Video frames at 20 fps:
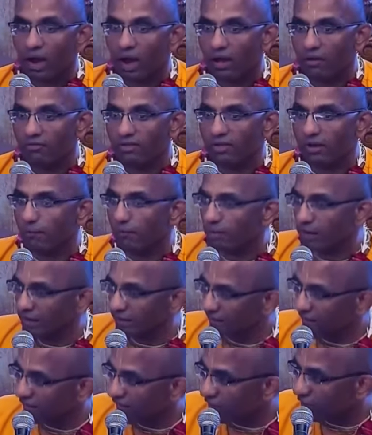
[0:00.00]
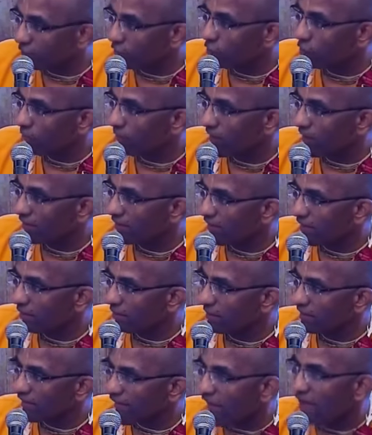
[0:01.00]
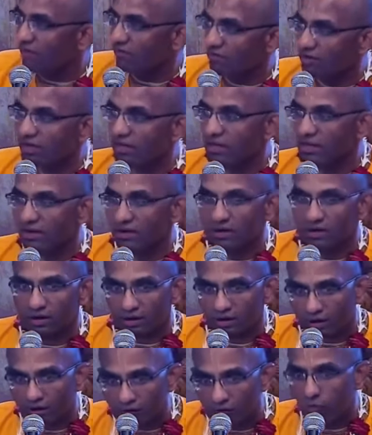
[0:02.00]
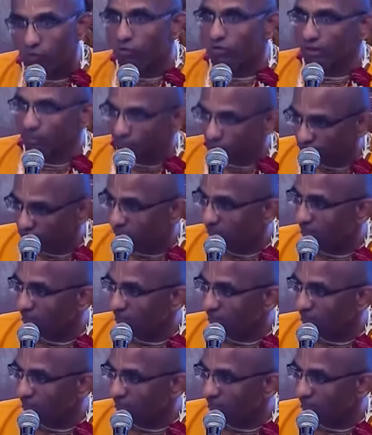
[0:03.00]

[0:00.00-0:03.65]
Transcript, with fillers: Are we completely controlled by them? Can we control them to